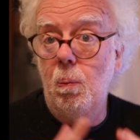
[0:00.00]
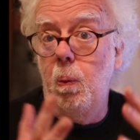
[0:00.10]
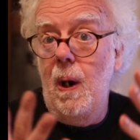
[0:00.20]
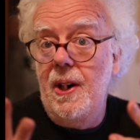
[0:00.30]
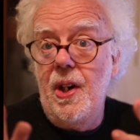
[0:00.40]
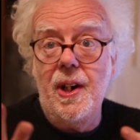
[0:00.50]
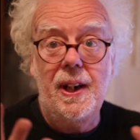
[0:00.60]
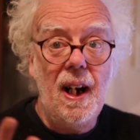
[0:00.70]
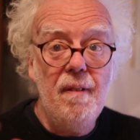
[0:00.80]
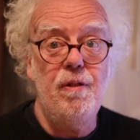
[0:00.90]
Where did
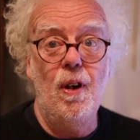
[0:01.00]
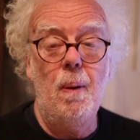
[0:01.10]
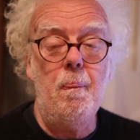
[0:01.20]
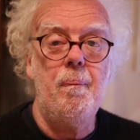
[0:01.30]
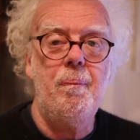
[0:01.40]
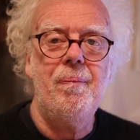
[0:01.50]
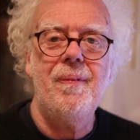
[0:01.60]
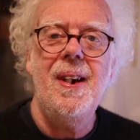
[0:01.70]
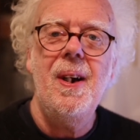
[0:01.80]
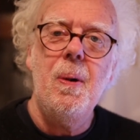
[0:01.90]
it come from?
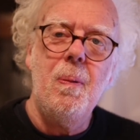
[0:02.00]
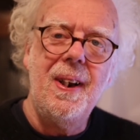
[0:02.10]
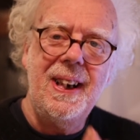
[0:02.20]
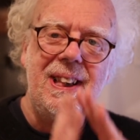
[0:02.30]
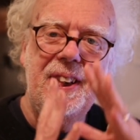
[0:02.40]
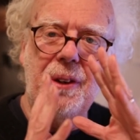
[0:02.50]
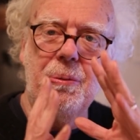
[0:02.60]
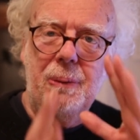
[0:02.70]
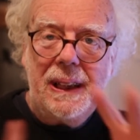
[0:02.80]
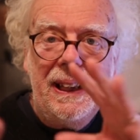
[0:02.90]
Well, this is a
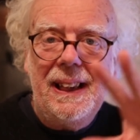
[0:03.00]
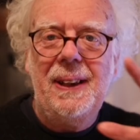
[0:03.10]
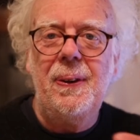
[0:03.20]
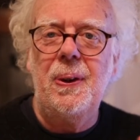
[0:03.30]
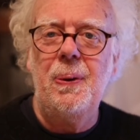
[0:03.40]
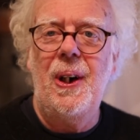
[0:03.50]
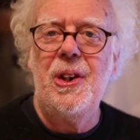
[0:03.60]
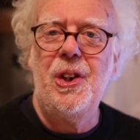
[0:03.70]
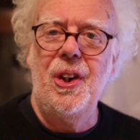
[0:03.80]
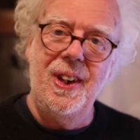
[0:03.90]
really good
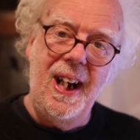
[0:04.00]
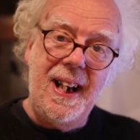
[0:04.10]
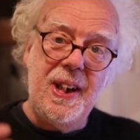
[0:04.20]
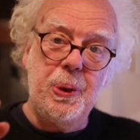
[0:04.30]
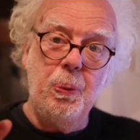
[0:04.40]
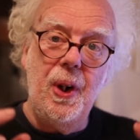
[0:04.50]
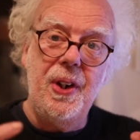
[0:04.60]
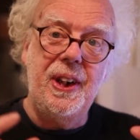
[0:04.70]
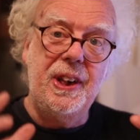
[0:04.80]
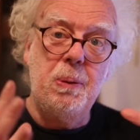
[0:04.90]
question, and it's
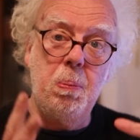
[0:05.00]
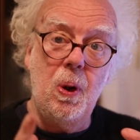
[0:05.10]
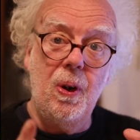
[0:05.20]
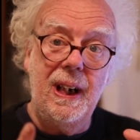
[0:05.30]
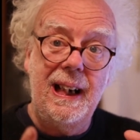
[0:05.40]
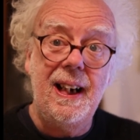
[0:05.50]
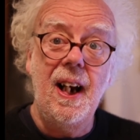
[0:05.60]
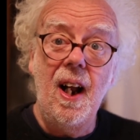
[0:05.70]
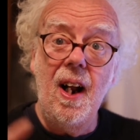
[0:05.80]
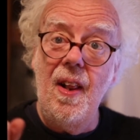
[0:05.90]
worth exploring
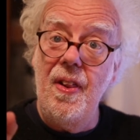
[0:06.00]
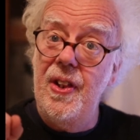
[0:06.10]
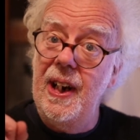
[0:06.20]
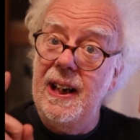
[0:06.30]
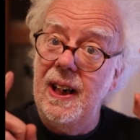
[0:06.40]
the